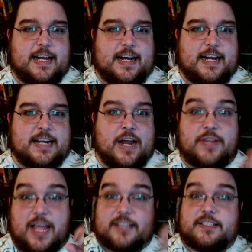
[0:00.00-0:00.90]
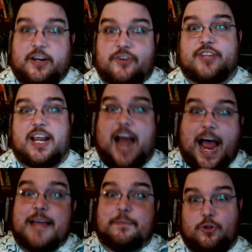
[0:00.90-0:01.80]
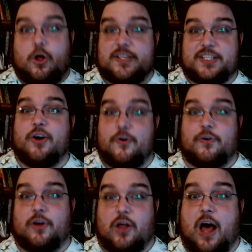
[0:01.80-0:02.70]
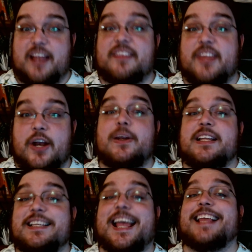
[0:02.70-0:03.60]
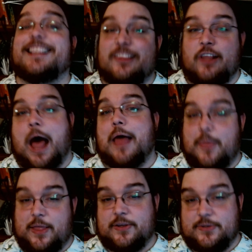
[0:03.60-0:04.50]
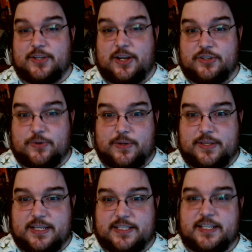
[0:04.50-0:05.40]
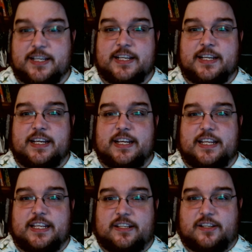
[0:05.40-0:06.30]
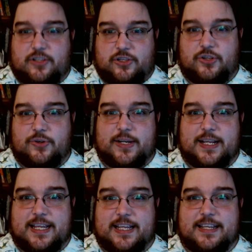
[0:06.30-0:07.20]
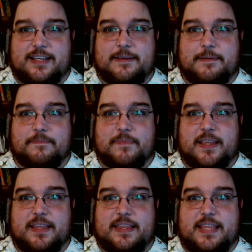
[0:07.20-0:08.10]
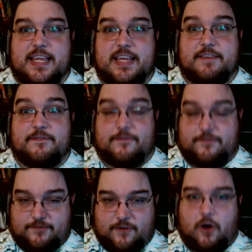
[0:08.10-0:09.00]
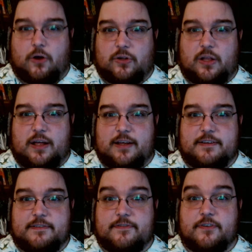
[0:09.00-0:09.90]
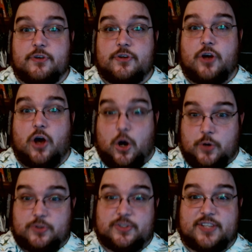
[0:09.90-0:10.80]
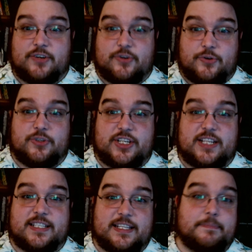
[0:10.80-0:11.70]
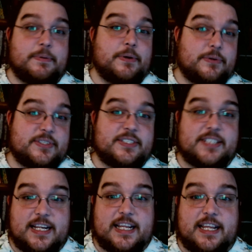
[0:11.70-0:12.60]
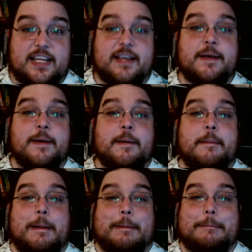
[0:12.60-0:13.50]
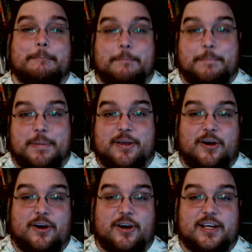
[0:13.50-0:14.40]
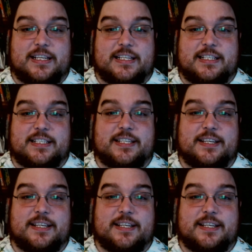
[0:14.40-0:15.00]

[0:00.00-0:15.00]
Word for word: Now, yes, understand, I am glossing over a lot. There is a lot that goes on during this including the fall of Otosan Uchi as the Imperial City, because,